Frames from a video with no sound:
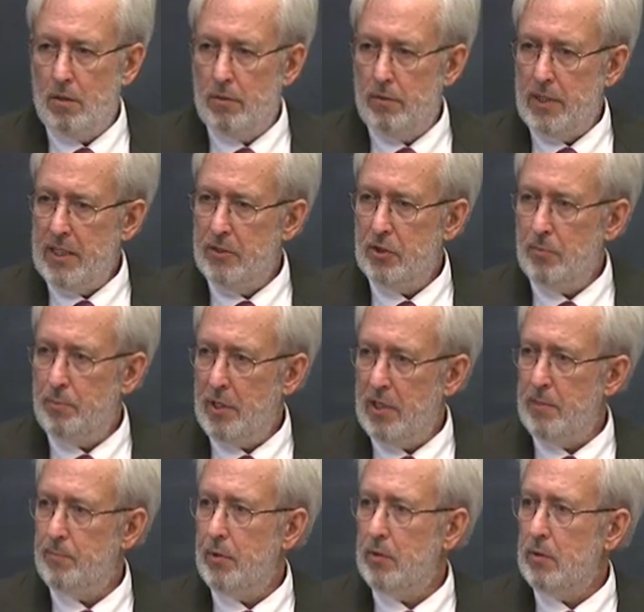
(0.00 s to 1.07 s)
These are
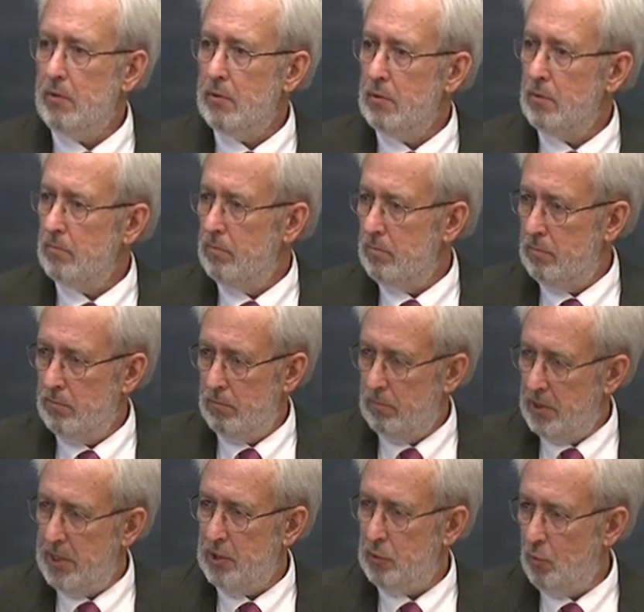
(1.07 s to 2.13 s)
people,
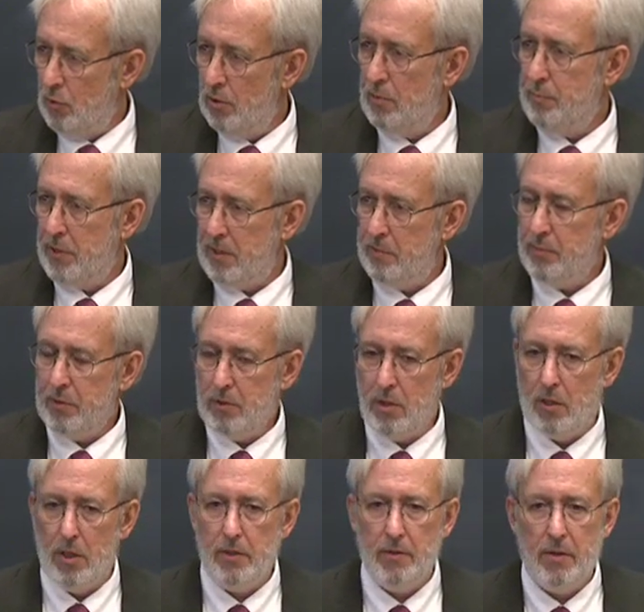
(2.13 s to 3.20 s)
these were people
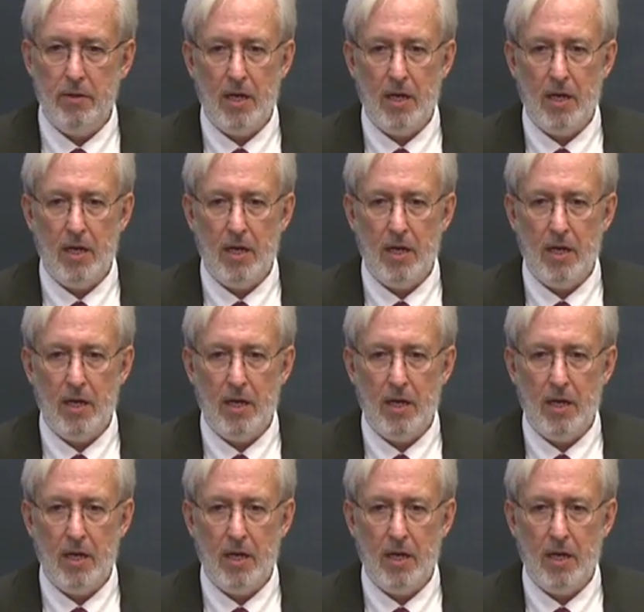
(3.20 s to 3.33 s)
on